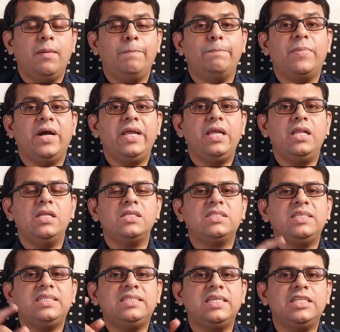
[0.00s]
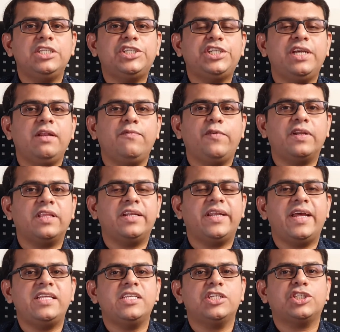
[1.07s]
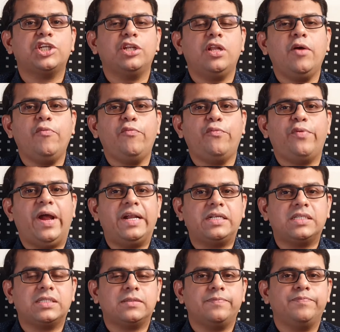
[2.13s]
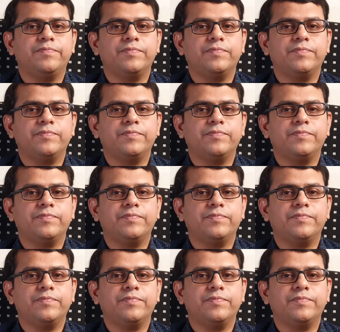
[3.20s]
Bile is essential for the digestion of fats.